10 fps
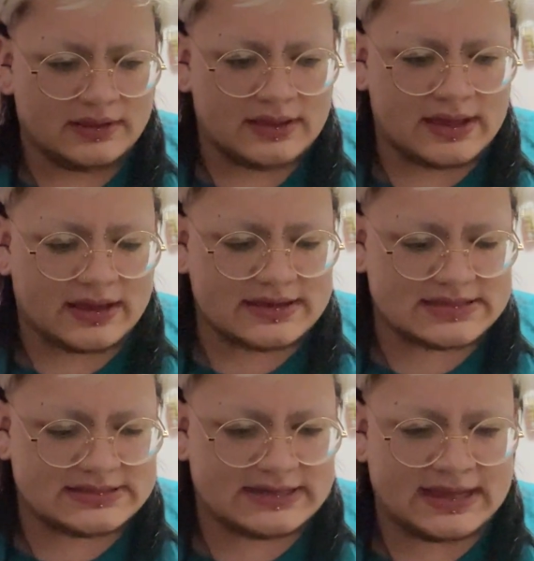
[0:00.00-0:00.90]
Yeah,
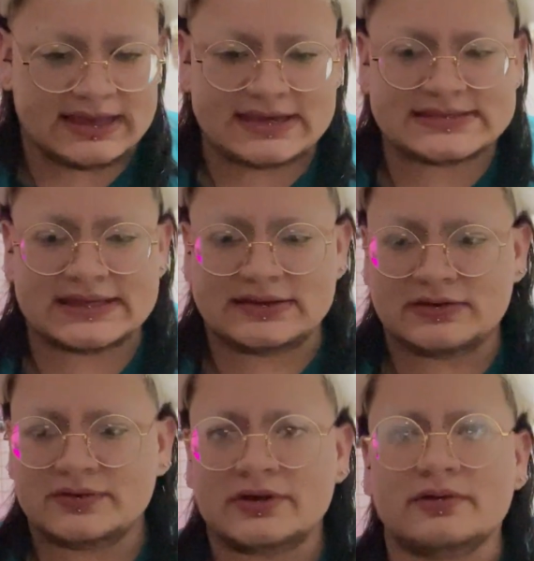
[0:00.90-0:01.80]
because today I said,
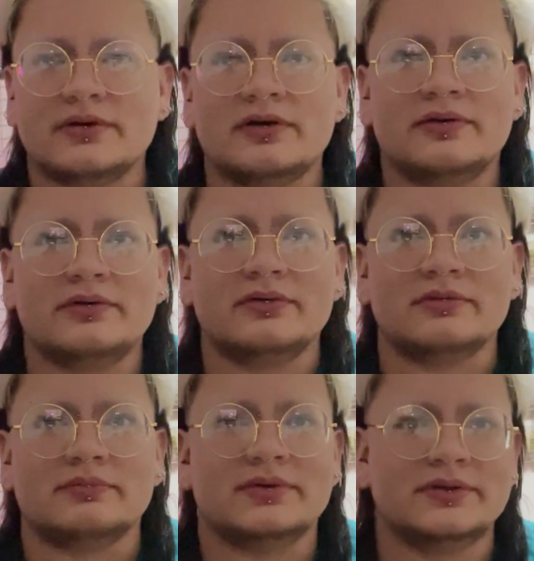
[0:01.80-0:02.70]
no, go
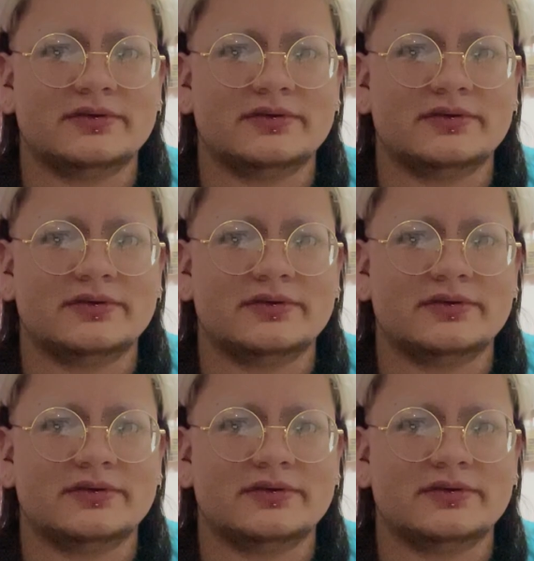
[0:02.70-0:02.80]
home.